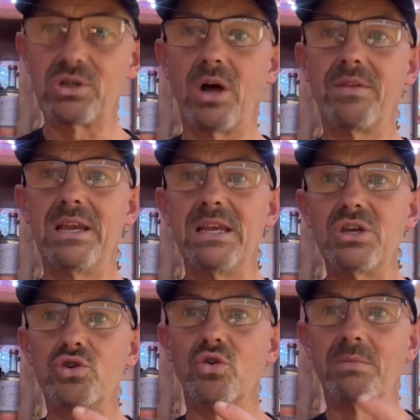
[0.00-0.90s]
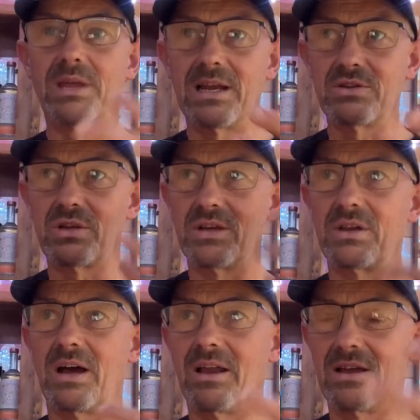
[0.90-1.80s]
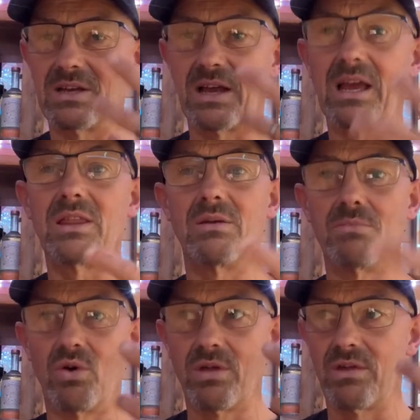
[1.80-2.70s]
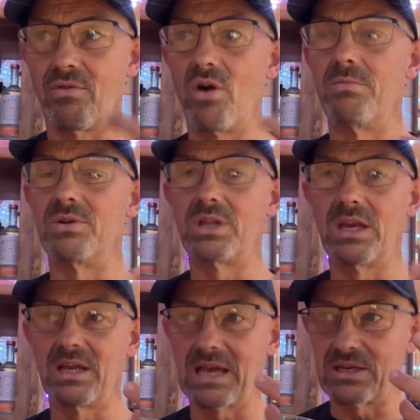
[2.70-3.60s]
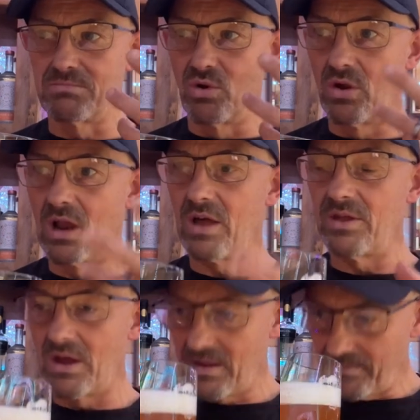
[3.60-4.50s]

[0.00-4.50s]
like the initial, but then as I get the more of the aromas, then it gets more like the